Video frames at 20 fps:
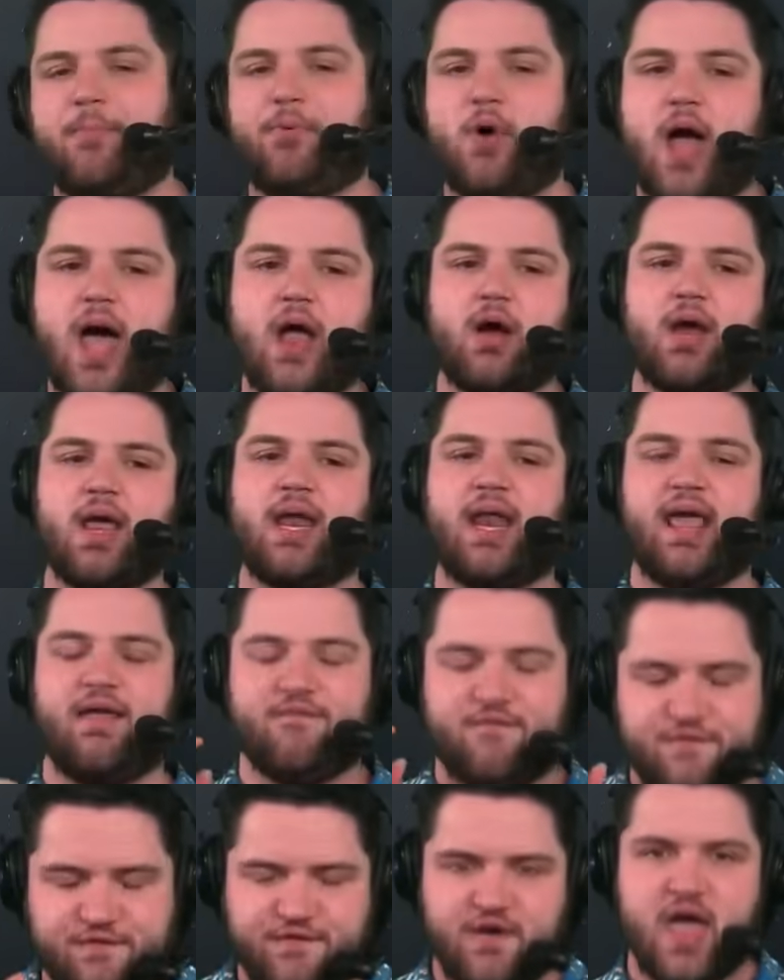Pryor, in a
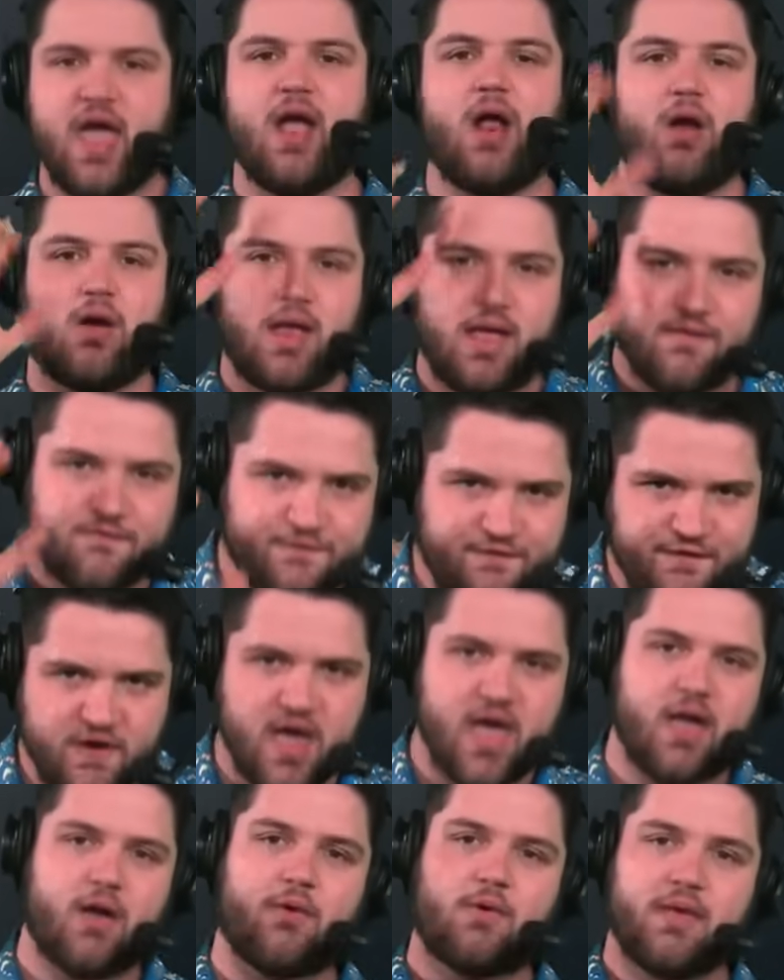very,
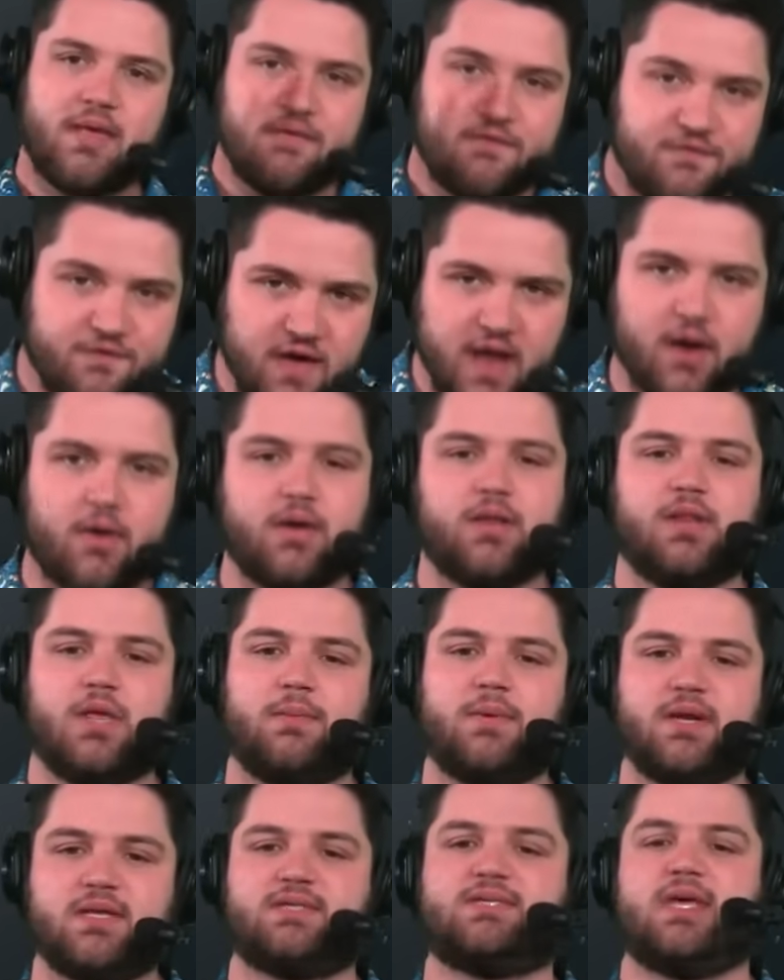very, very
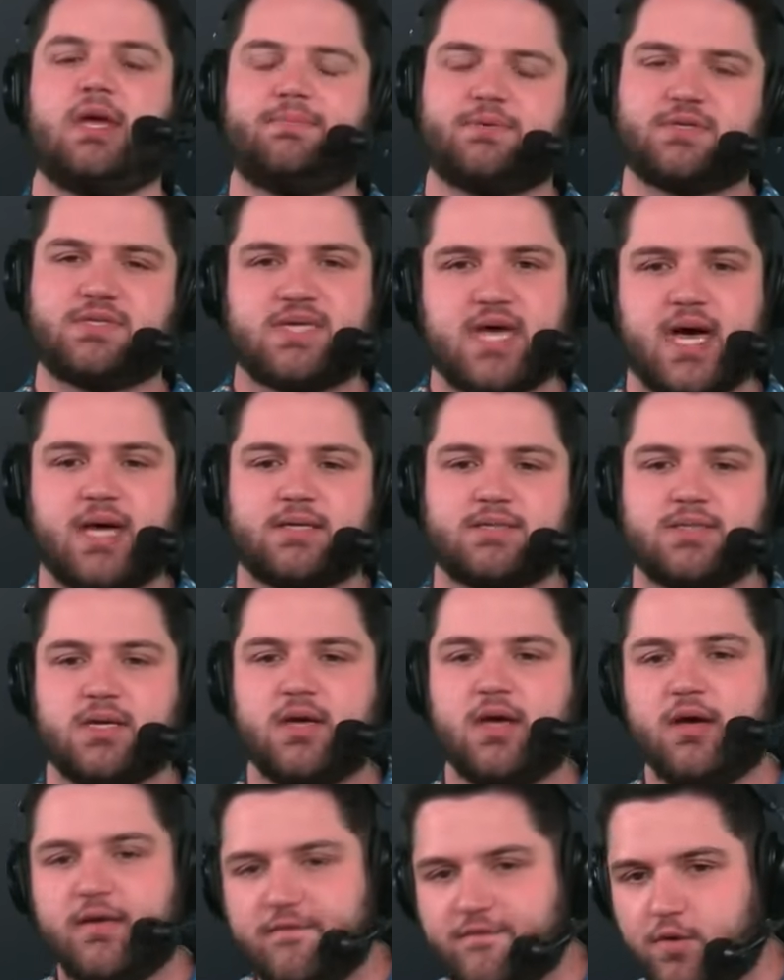limited sample size,
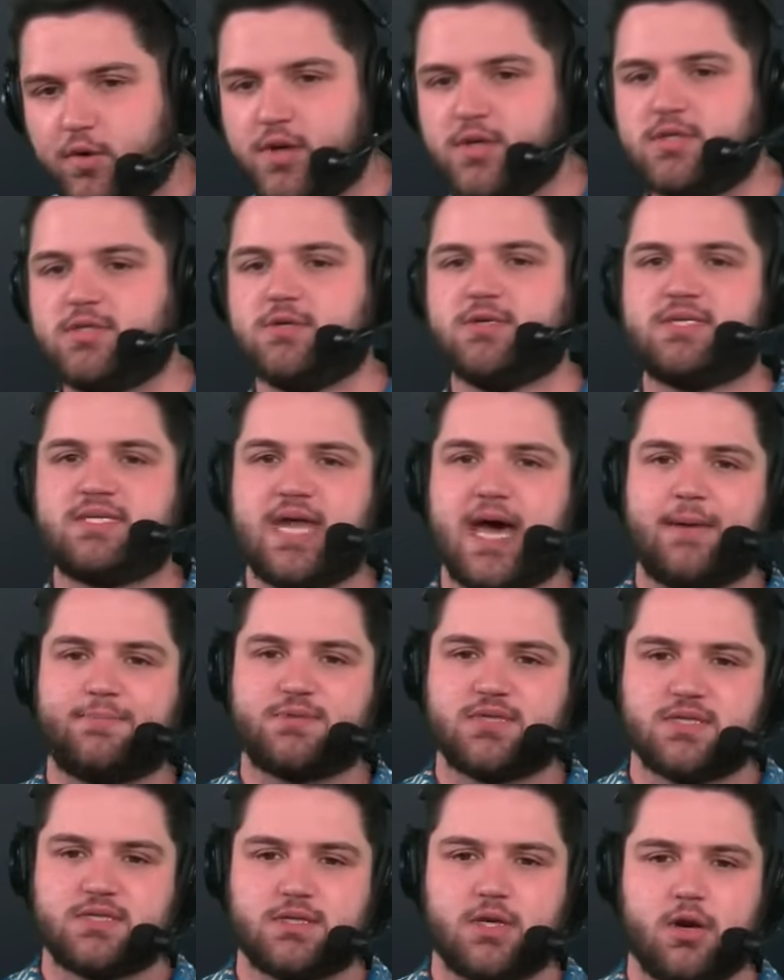42 snaps
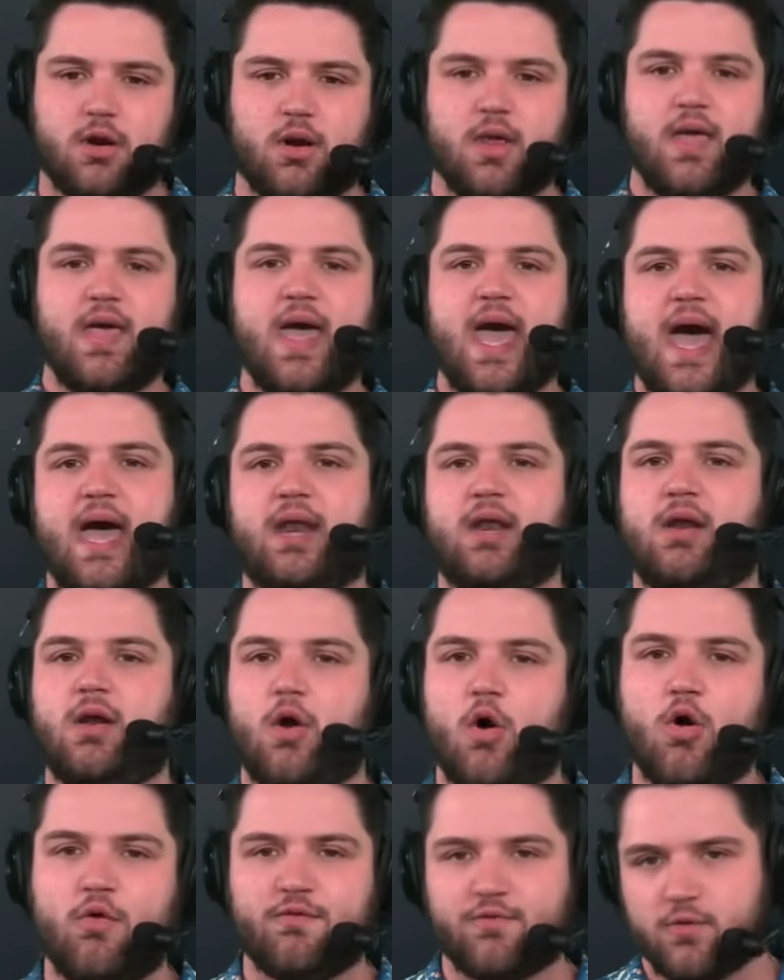this year, had an
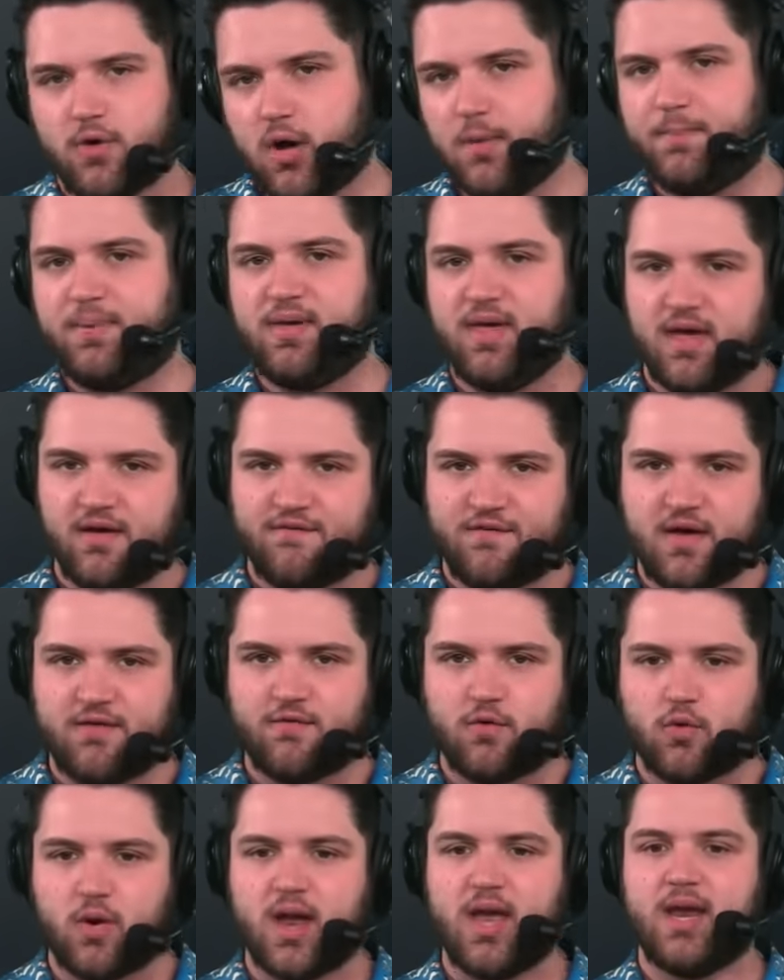overall PFF
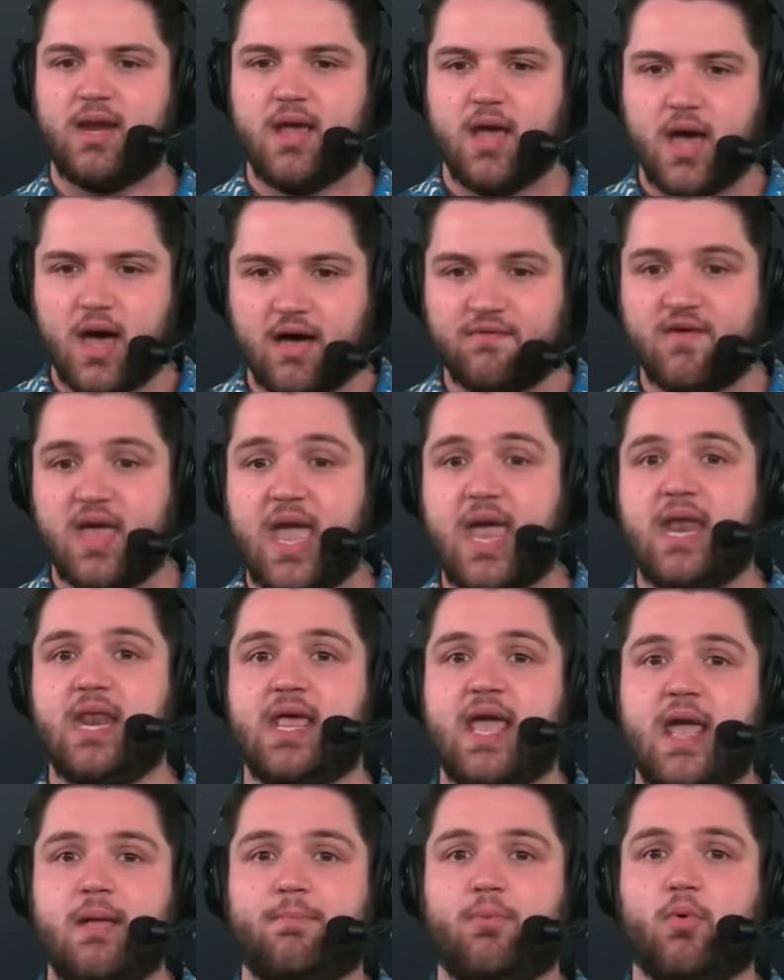grade of
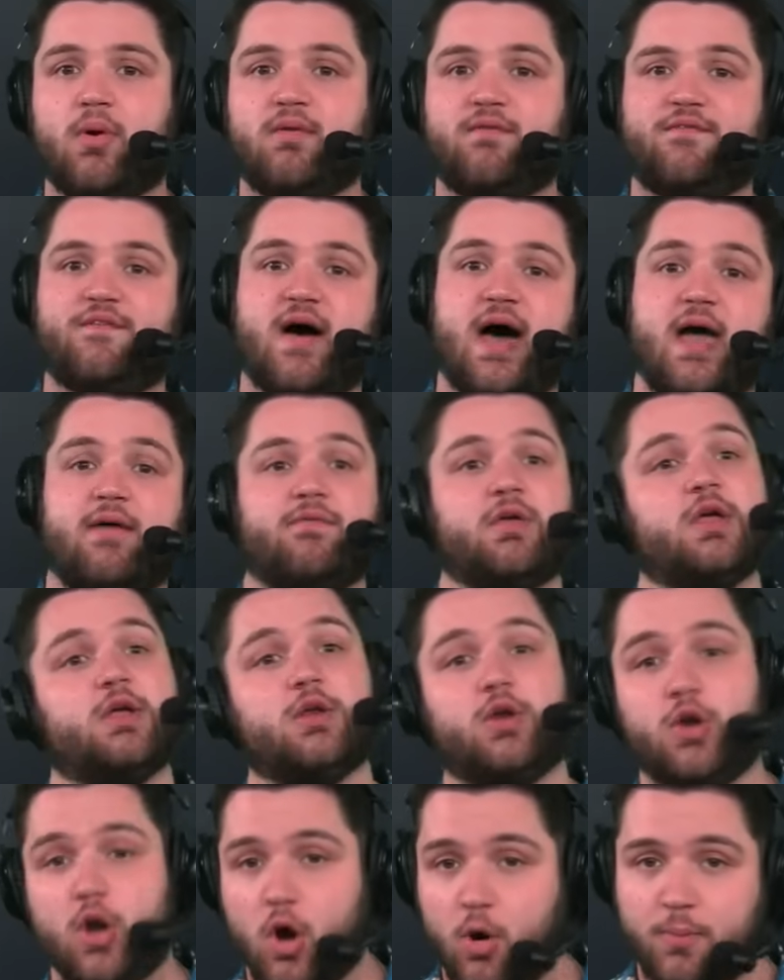88.5.
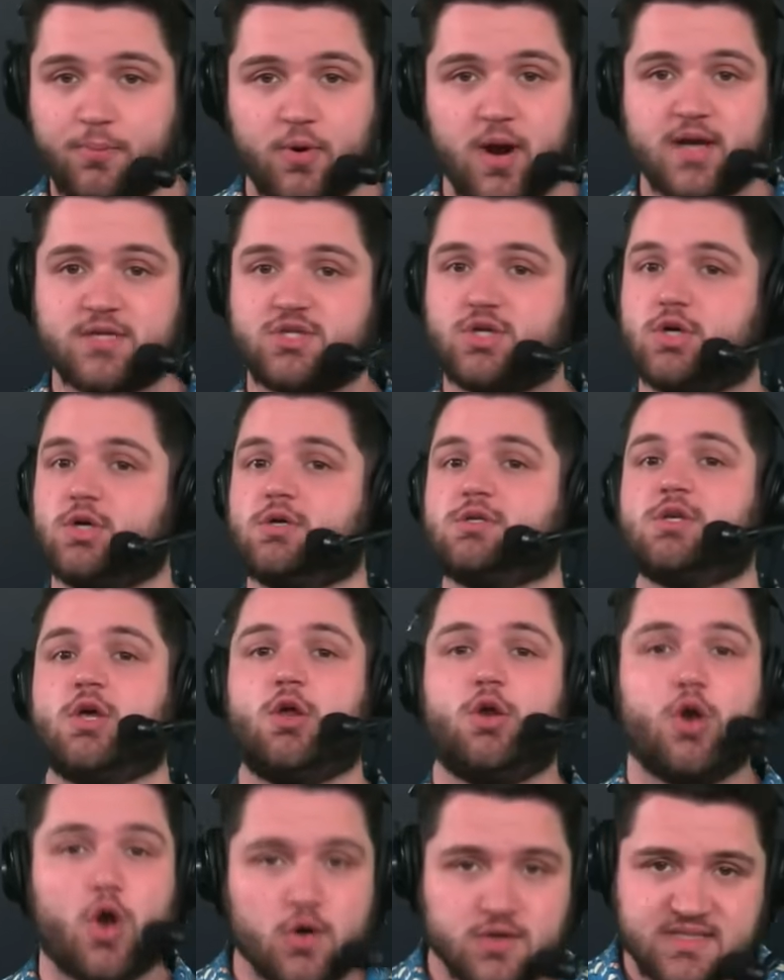No pressures,
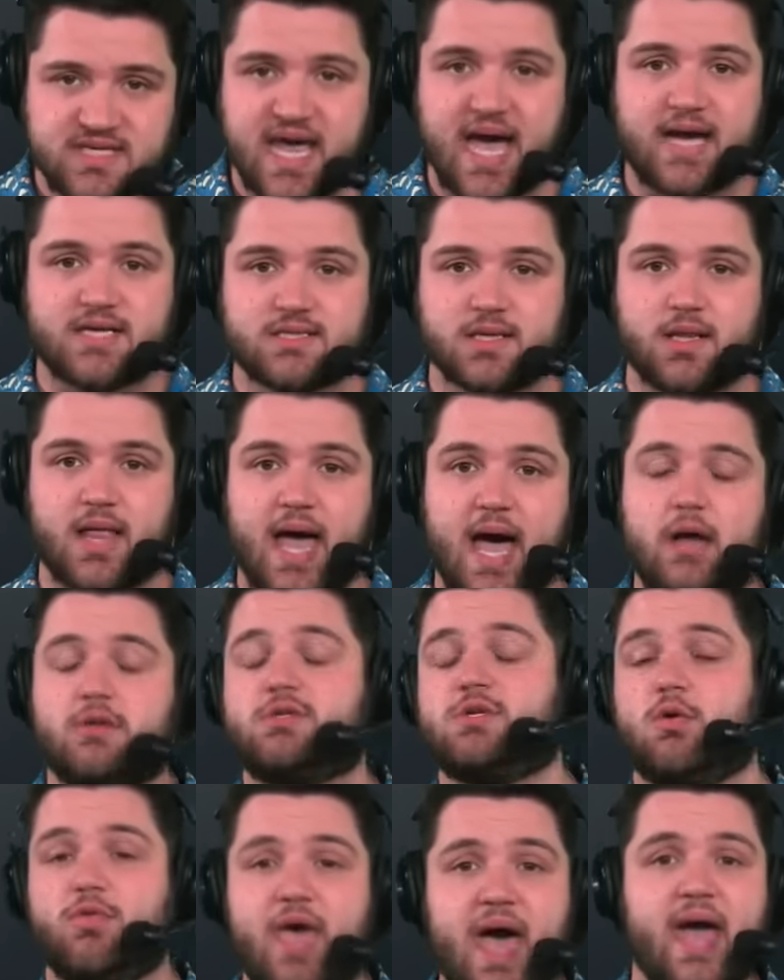no sacks allowed.
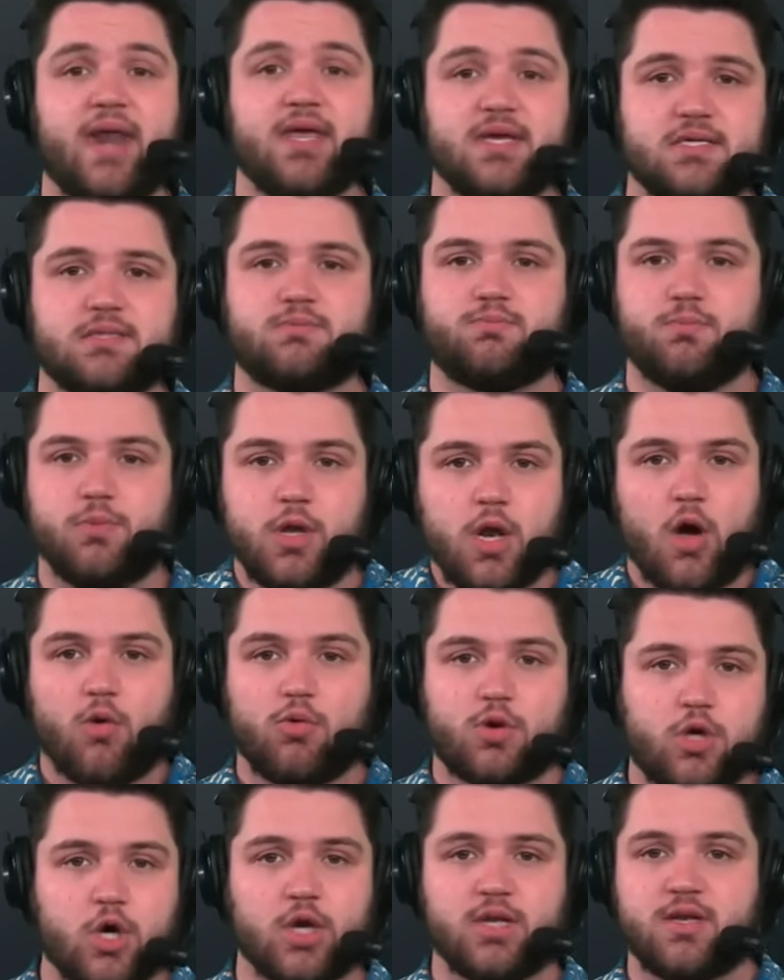So that is, you know,
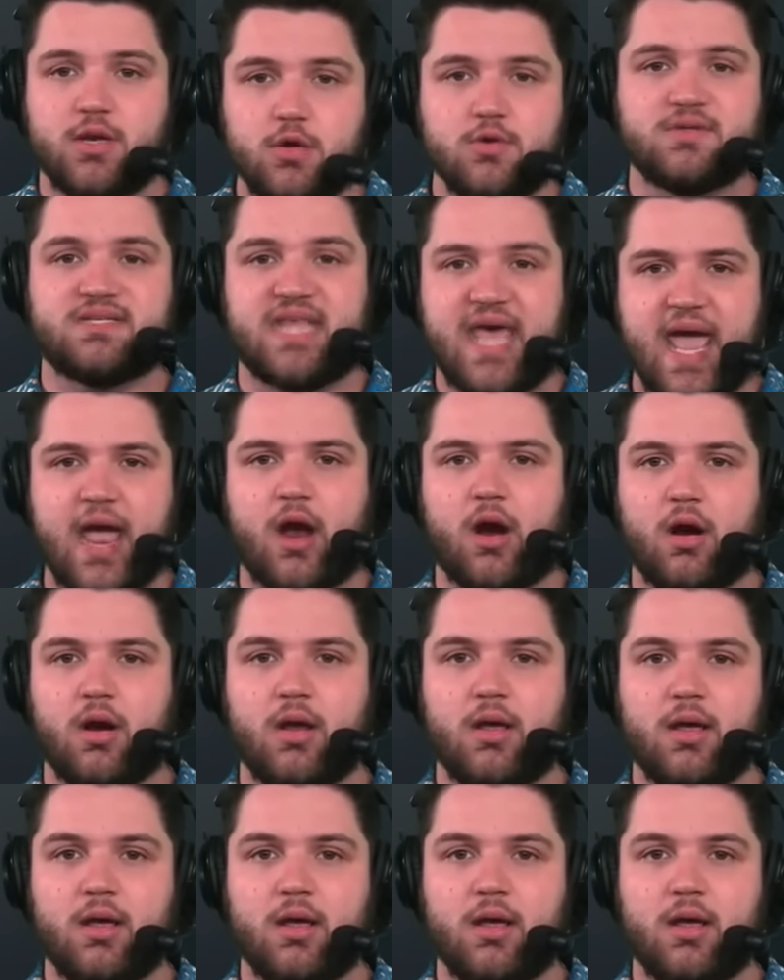good news there.